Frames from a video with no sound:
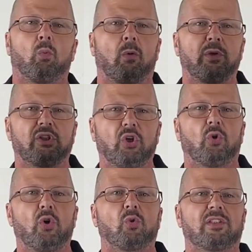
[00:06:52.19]
When we do
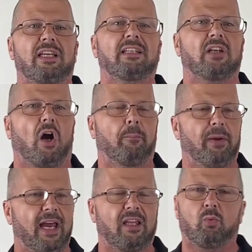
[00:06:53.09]
those things, our
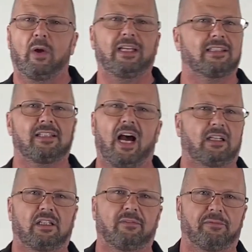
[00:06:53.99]
pathway is
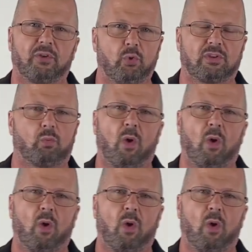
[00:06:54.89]
not confusing.